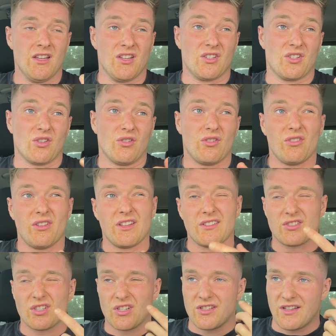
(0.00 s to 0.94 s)
So
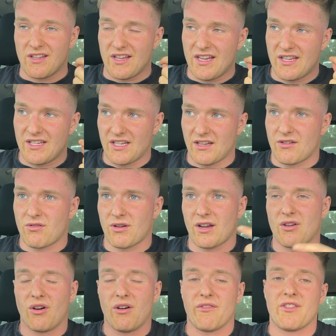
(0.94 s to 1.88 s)
like, just easy,
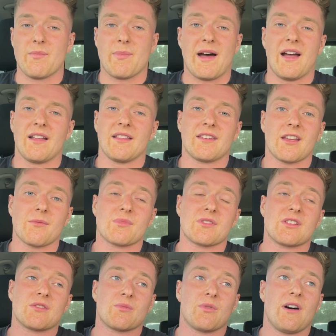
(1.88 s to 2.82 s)
quick off the bat
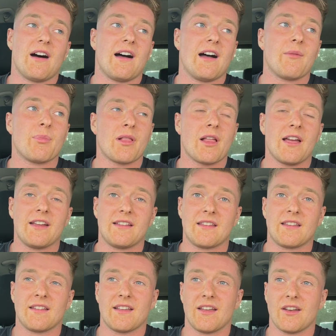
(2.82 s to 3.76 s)
tips is what I
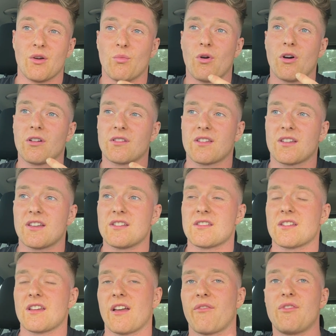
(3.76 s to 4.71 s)
applied, and it worked,
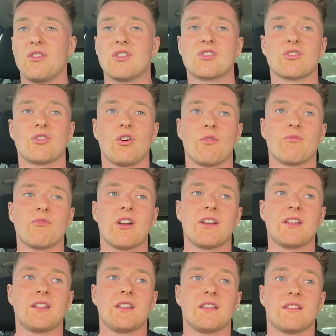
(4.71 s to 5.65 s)
because if you stop
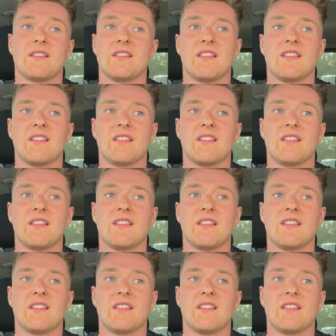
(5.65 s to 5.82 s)
running,